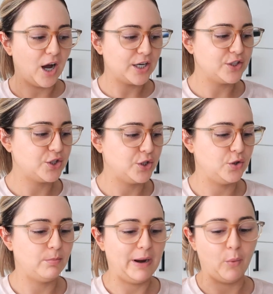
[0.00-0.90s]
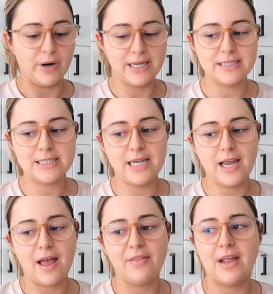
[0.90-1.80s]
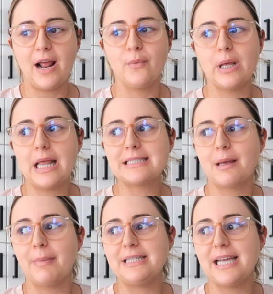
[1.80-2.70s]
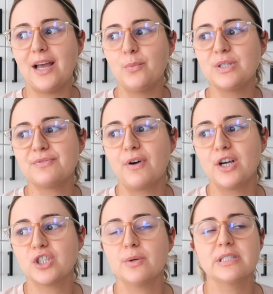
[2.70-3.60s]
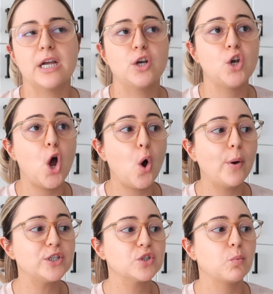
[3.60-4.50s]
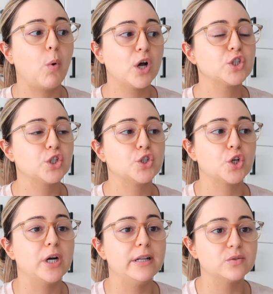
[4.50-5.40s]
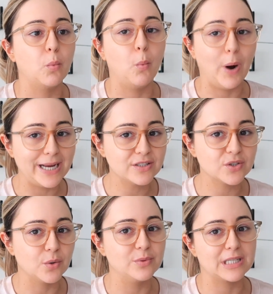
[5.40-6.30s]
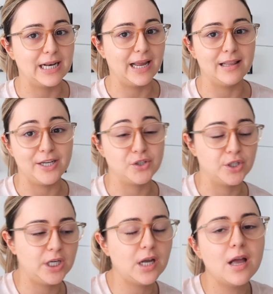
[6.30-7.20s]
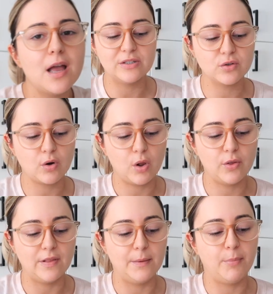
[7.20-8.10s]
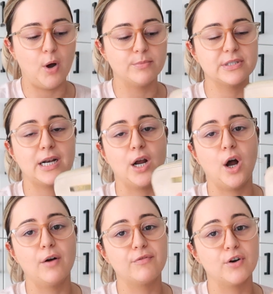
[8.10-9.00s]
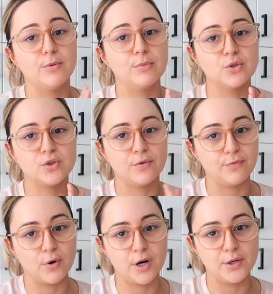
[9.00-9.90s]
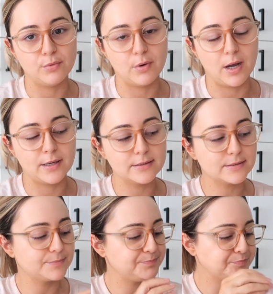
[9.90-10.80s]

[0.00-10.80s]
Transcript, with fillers: I got into my orchid tee and then I realized that my tan was fresh and I was like, no, I just washed this shirt and it's white so it was gonna get like dirty. These are all the lip balms that I got from Sephora, you guys.